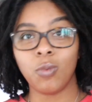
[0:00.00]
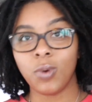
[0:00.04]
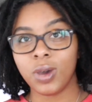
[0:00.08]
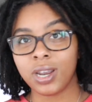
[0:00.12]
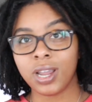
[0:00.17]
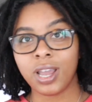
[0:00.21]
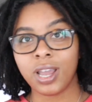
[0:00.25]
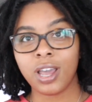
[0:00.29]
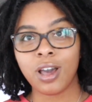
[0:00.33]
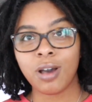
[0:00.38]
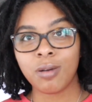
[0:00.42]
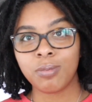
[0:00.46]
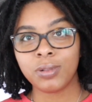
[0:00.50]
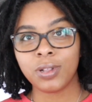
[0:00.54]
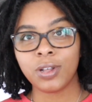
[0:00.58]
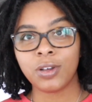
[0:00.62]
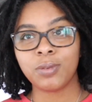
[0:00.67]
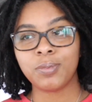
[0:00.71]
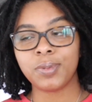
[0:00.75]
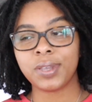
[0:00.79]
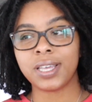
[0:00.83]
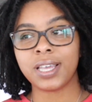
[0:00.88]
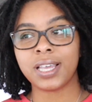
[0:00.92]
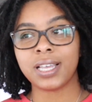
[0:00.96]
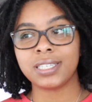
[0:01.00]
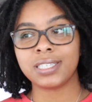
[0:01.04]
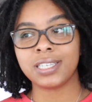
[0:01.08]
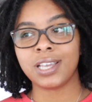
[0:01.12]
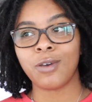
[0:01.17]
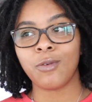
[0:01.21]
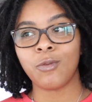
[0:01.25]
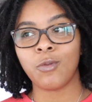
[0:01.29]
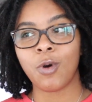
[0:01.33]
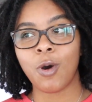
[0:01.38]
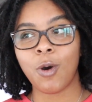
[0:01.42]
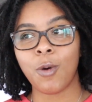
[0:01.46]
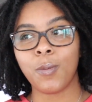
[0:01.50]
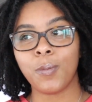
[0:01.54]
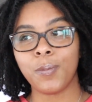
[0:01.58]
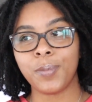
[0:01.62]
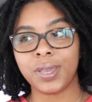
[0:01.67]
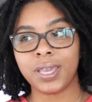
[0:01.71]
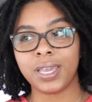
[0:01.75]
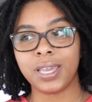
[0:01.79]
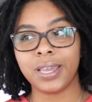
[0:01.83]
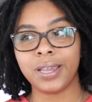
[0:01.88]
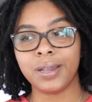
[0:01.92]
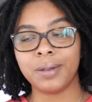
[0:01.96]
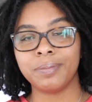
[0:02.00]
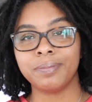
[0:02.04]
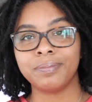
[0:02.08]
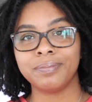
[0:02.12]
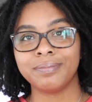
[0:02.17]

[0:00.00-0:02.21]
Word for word: when I upload, because it won't be